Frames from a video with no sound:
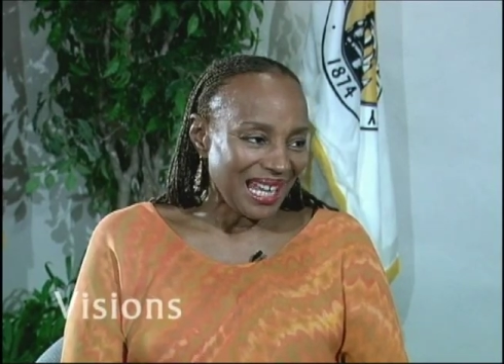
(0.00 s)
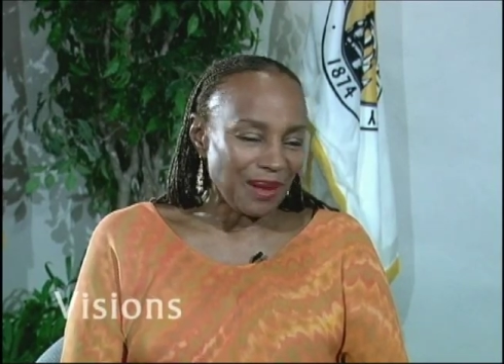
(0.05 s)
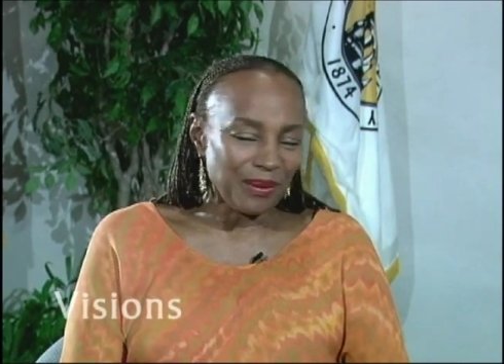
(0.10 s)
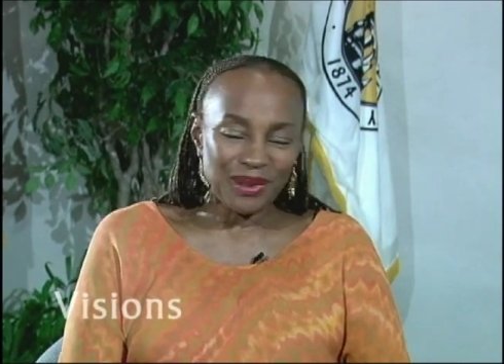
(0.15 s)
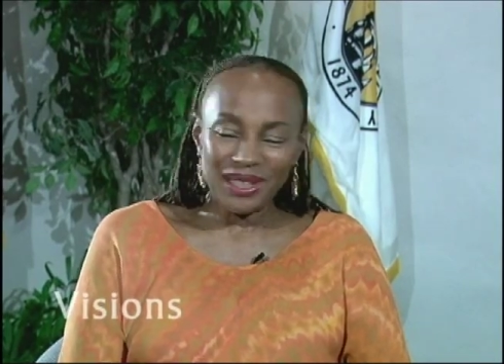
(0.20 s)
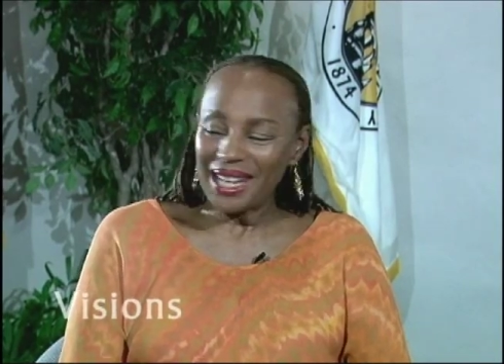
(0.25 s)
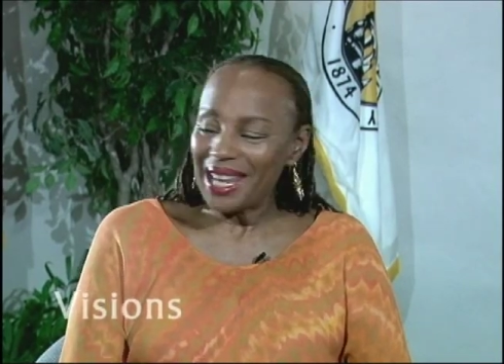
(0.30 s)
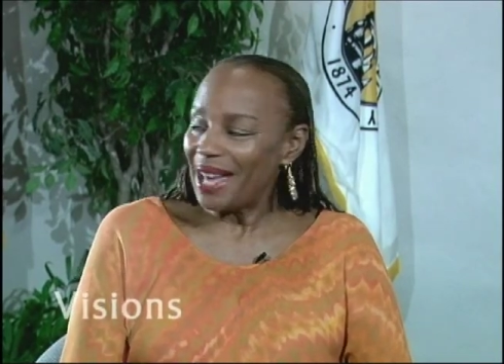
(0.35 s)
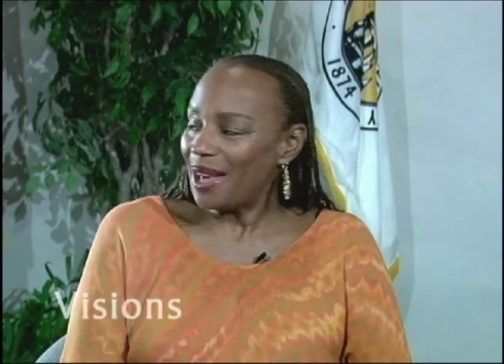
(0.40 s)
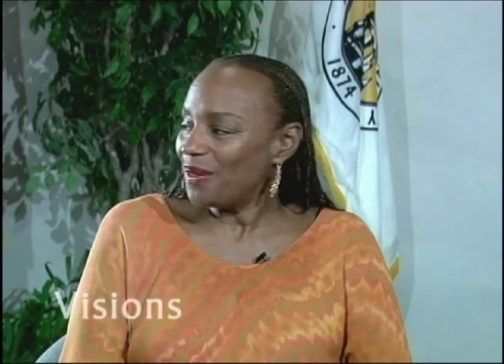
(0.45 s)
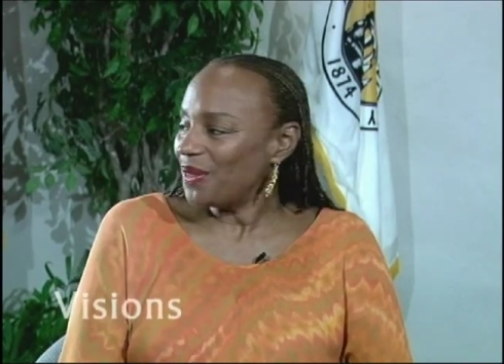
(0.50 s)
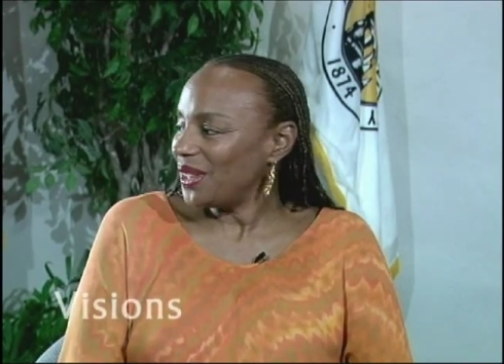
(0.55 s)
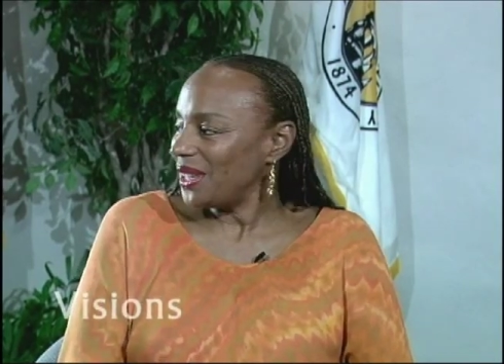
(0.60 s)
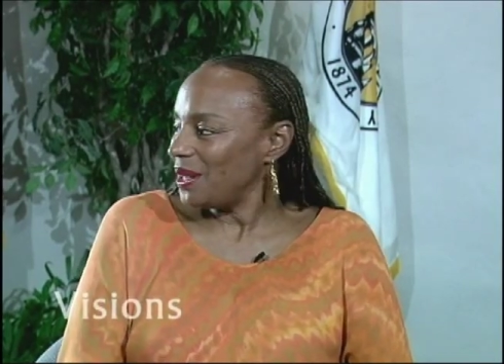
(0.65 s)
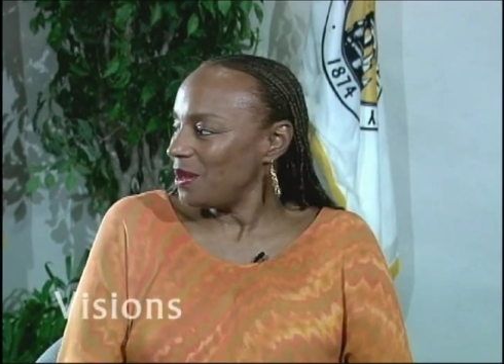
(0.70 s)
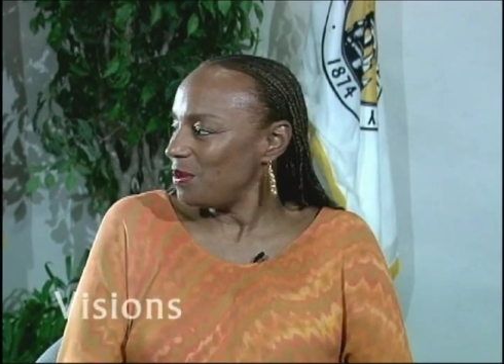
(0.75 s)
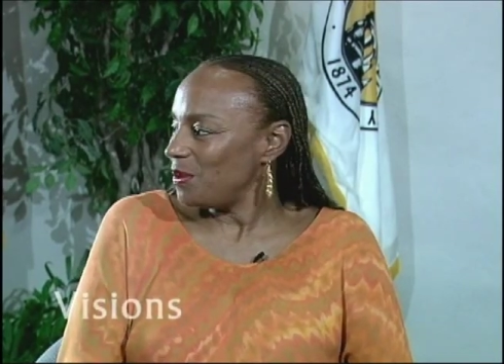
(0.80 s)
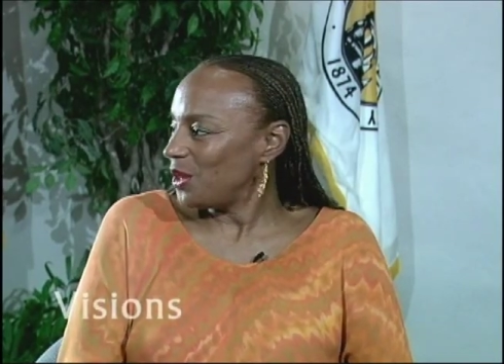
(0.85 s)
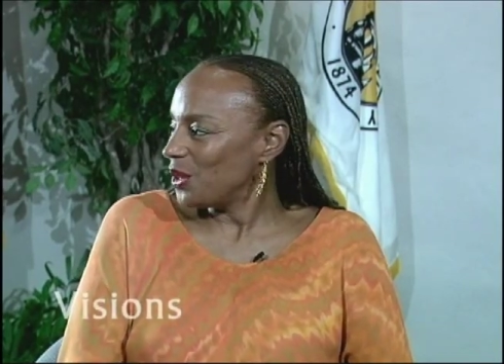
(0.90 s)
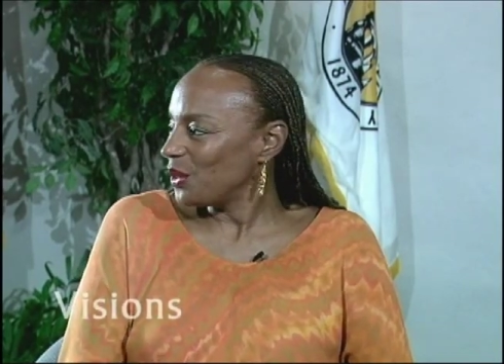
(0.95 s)
And we'd have
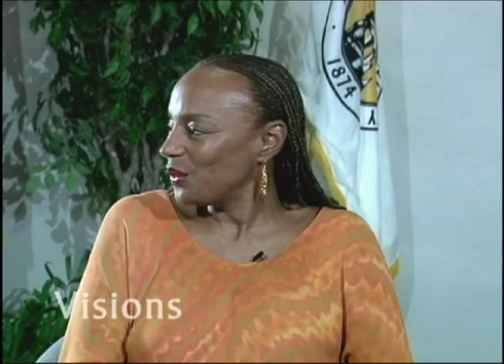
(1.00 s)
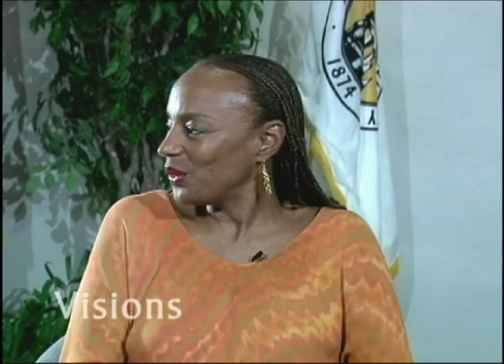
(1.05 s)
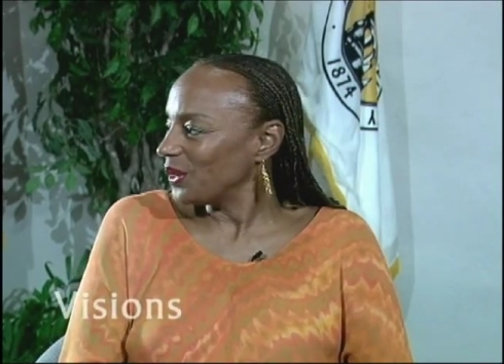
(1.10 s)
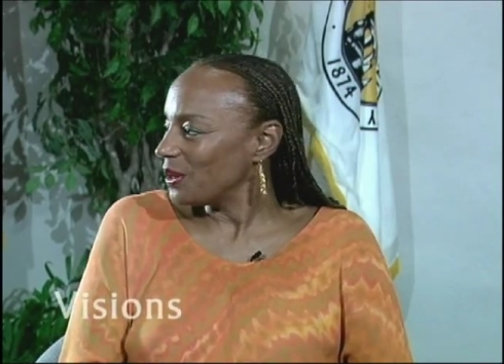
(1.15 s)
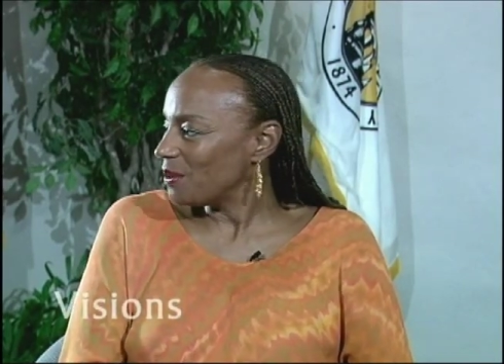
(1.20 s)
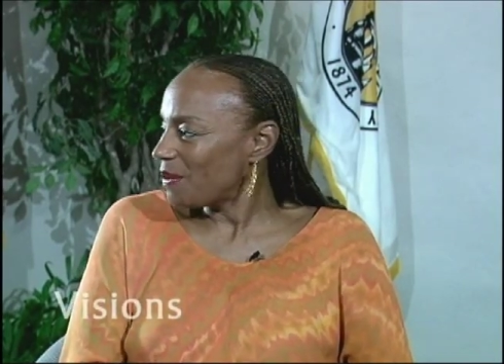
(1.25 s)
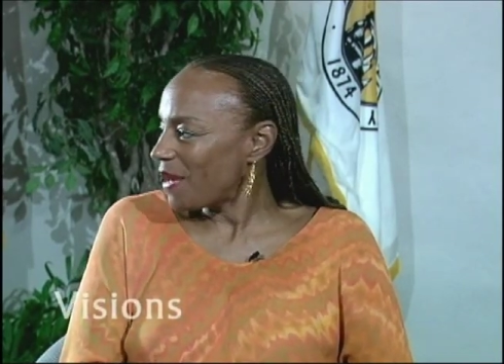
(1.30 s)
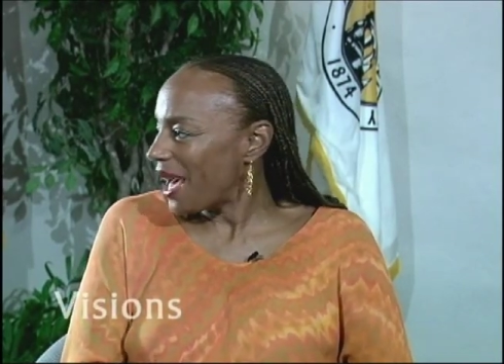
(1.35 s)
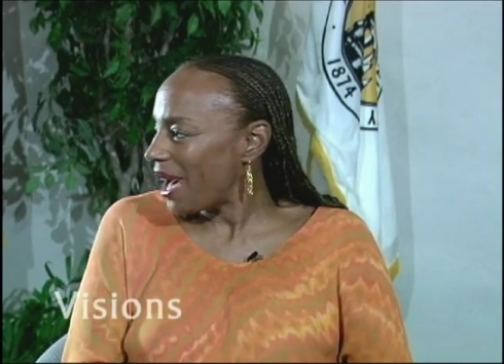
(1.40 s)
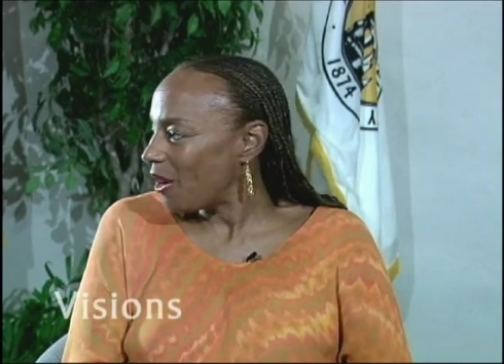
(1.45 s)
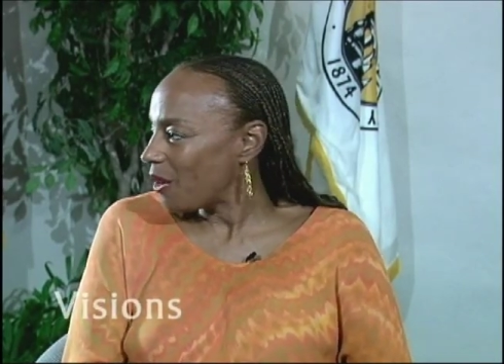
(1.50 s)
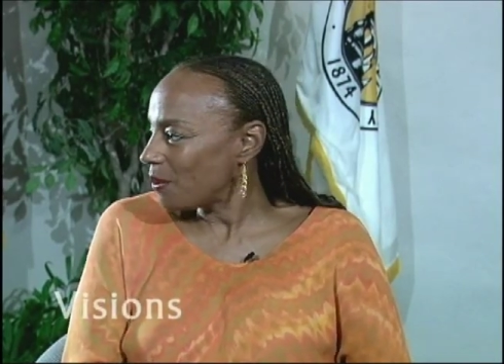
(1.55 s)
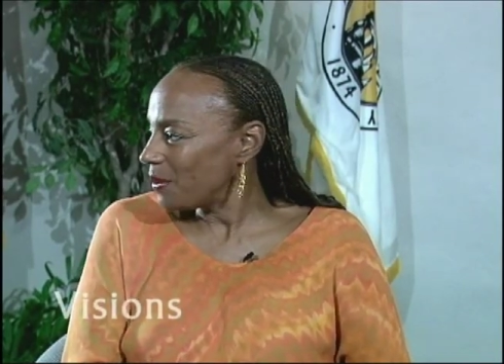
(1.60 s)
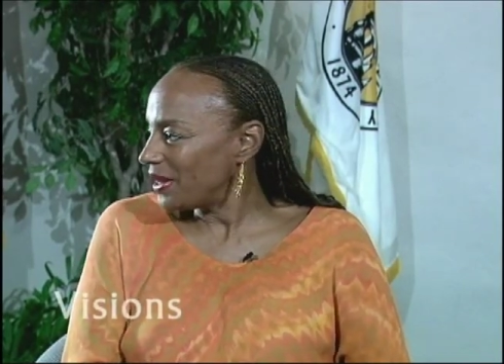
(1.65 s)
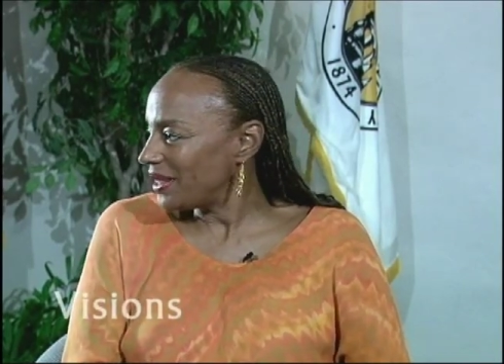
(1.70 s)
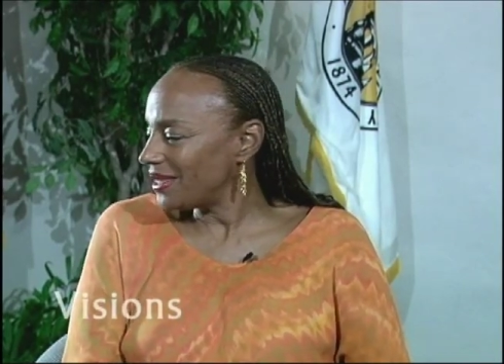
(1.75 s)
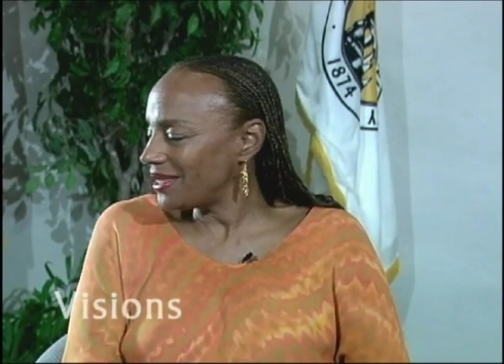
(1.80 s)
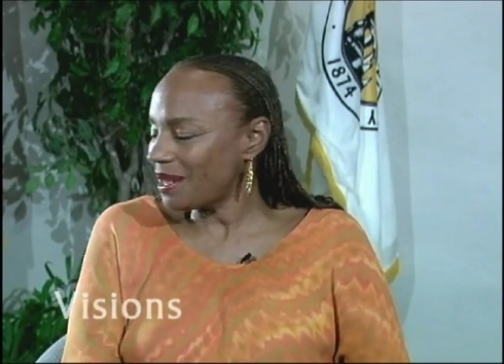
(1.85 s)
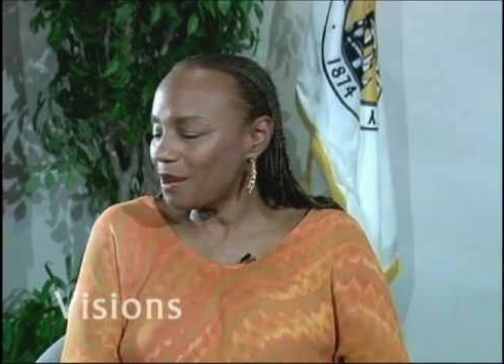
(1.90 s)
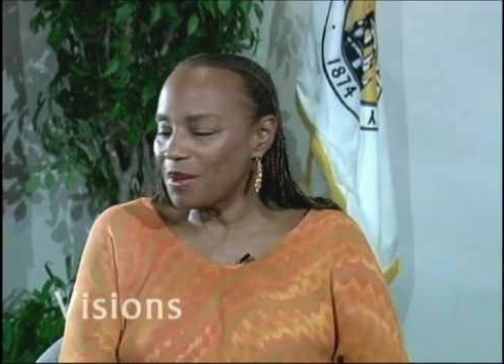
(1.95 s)
the beautiful
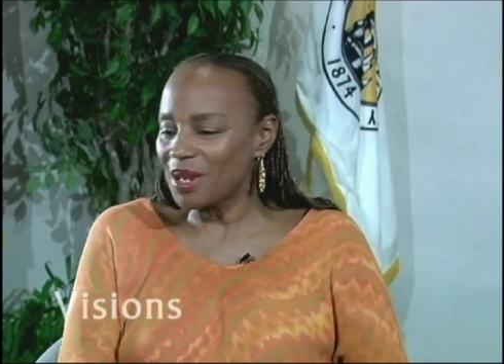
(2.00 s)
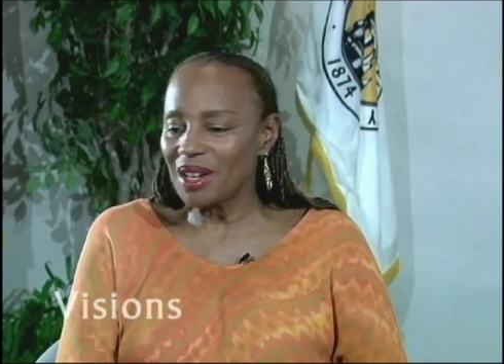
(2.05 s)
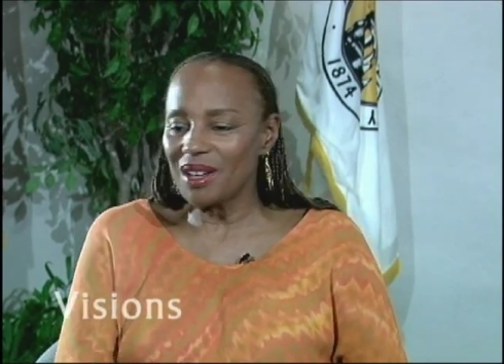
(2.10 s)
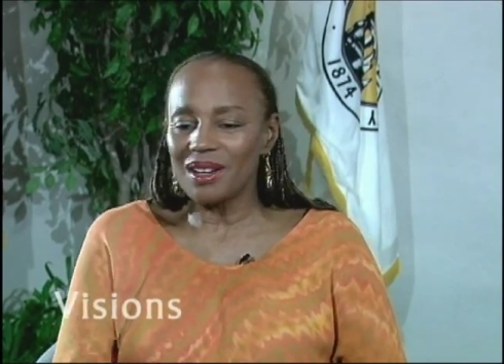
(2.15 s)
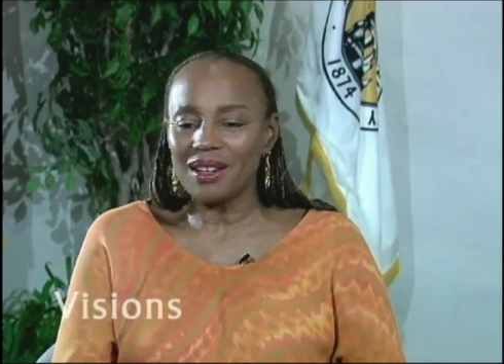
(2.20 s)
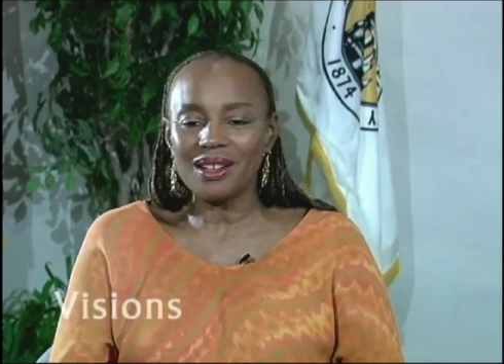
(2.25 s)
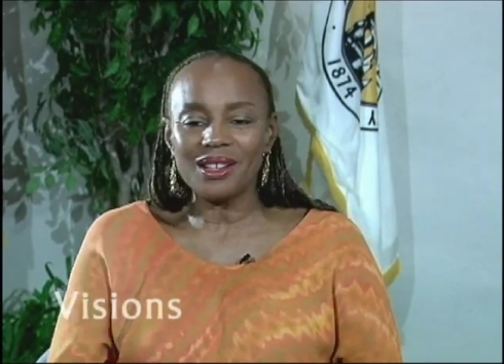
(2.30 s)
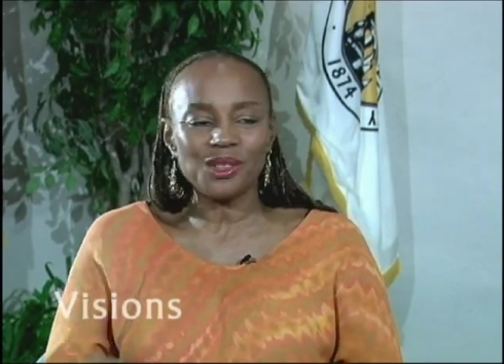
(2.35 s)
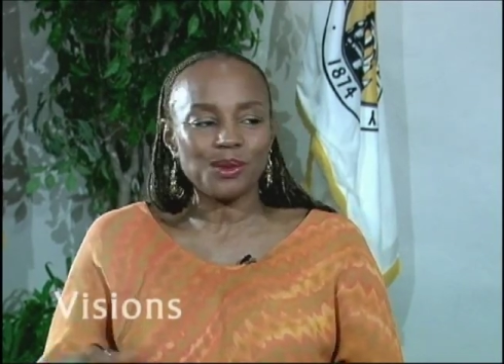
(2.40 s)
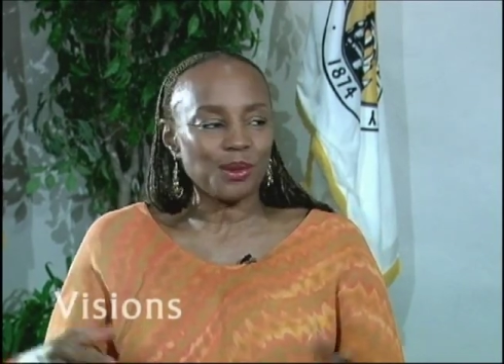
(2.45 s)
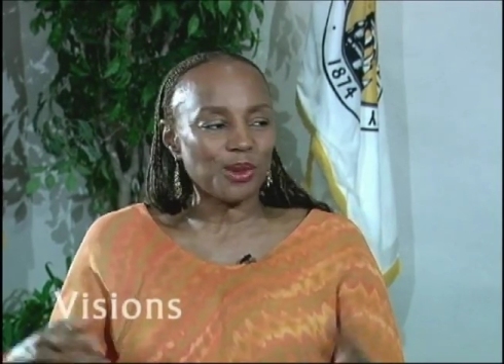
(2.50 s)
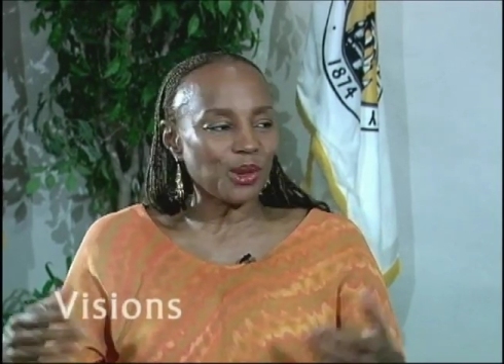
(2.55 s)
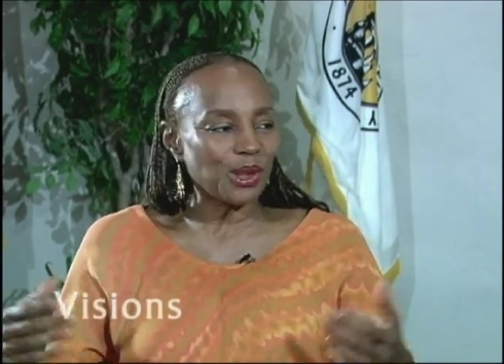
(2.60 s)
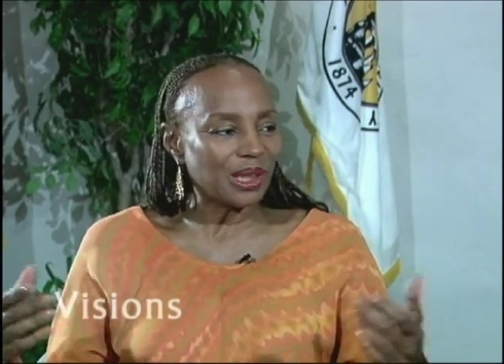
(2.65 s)
empowerment seminars